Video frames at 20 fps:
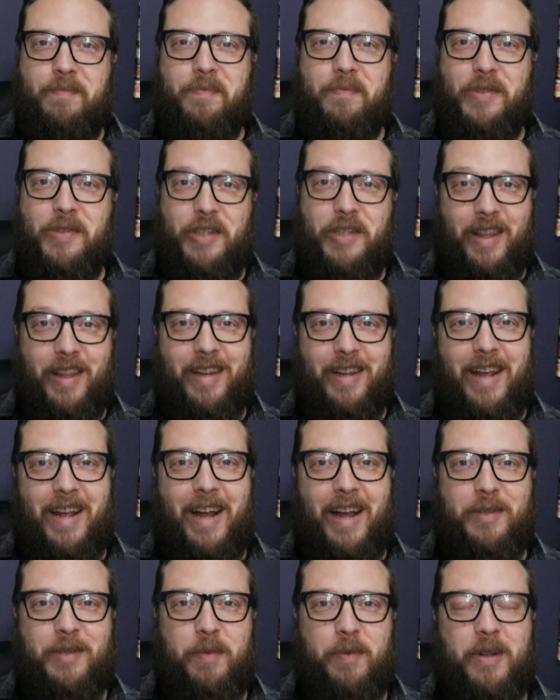to the
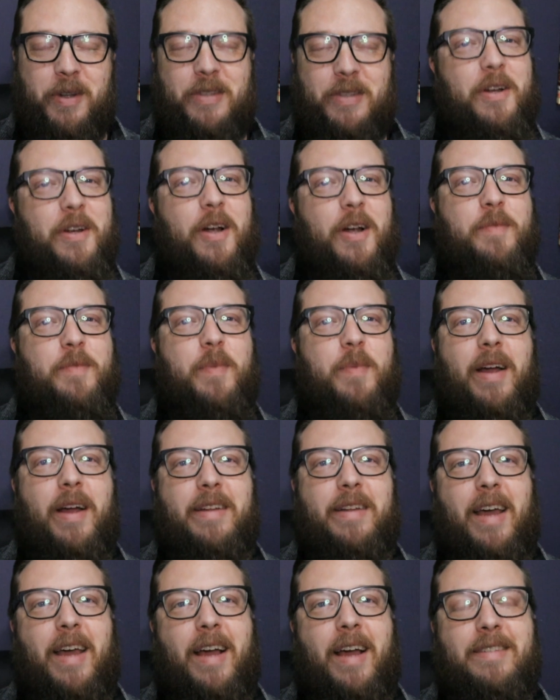Dad Smoking Cigars
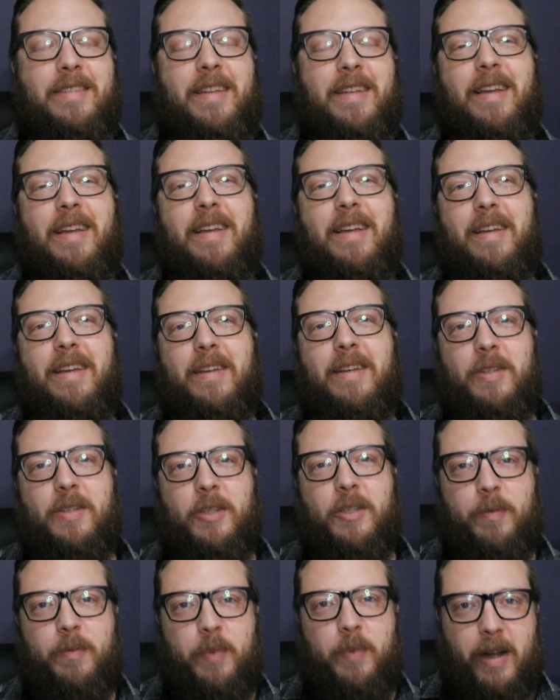podcast,
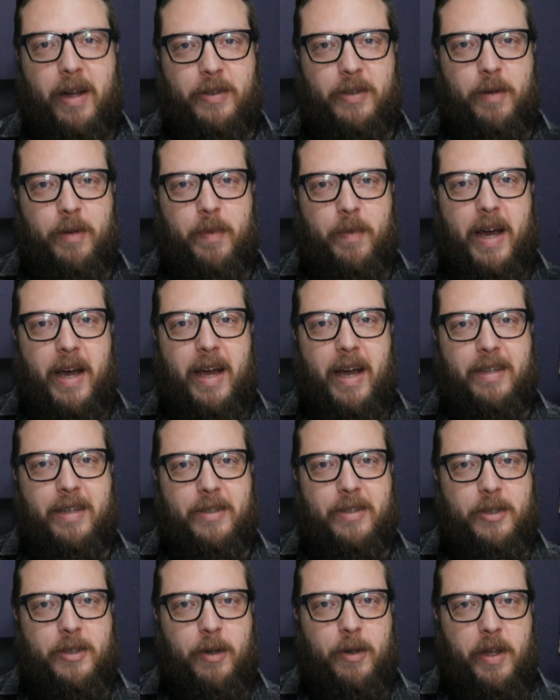sponsored by
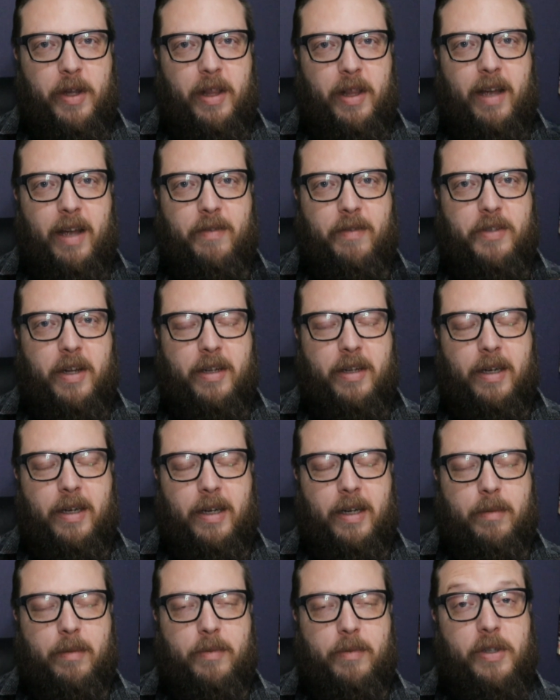
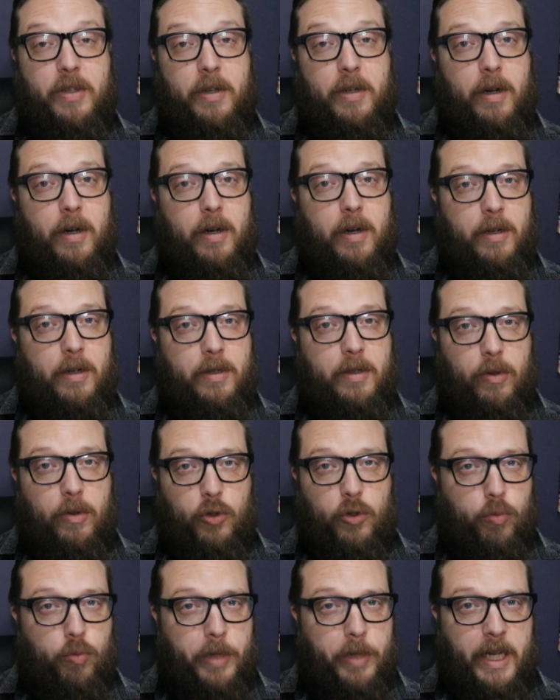StokeyLives.com, Cigars,
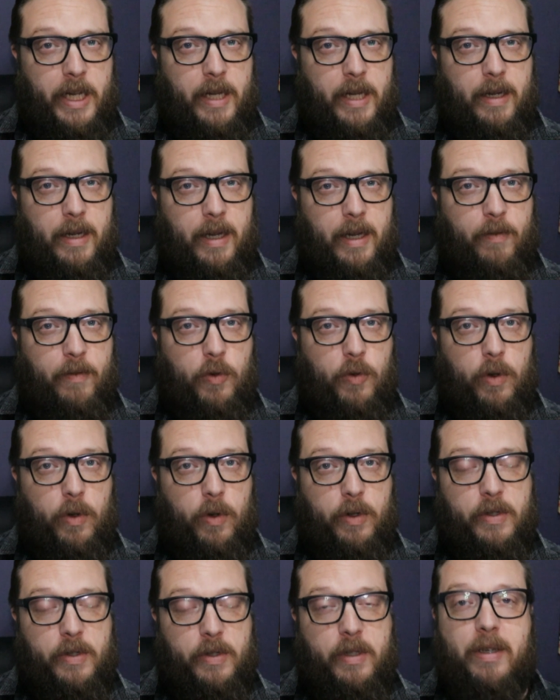social media, and of
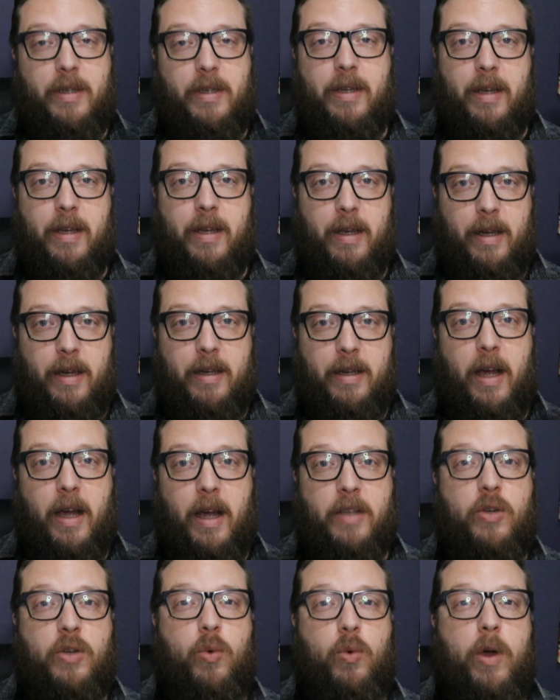course,
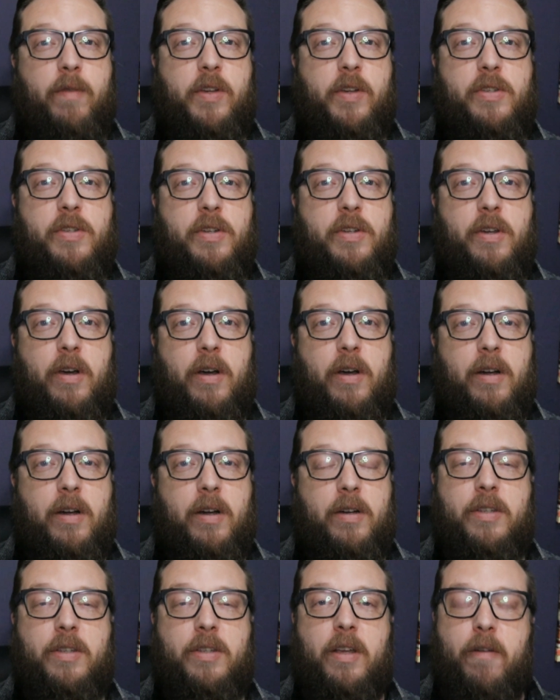Casa Cuevas
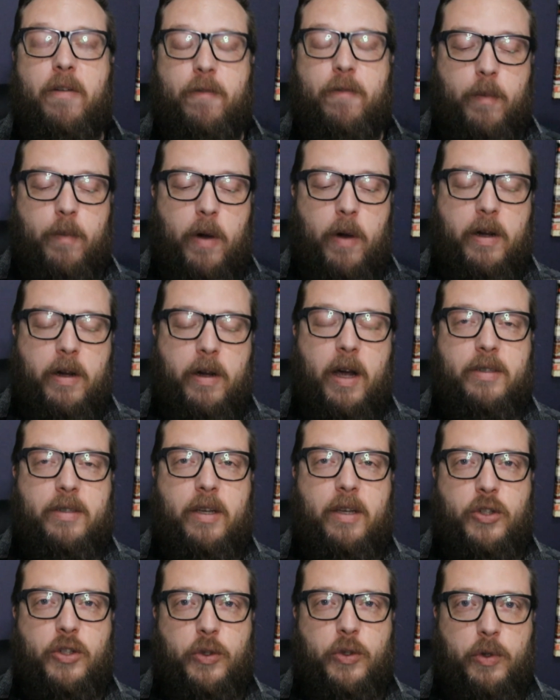Cigars. From our
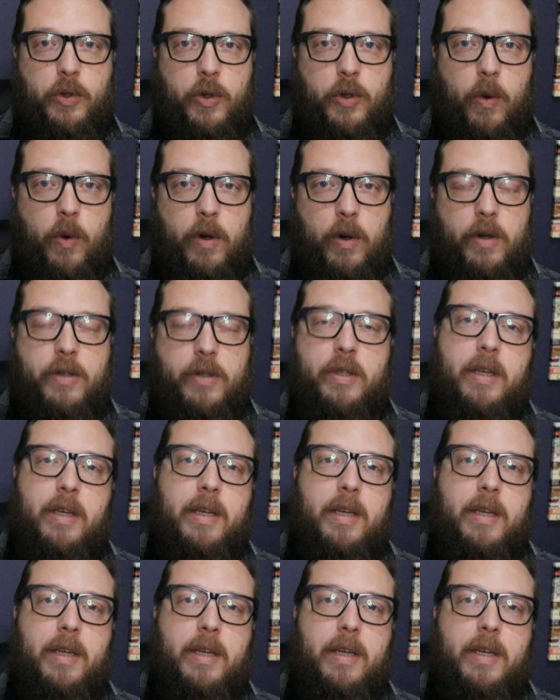Casa to yours.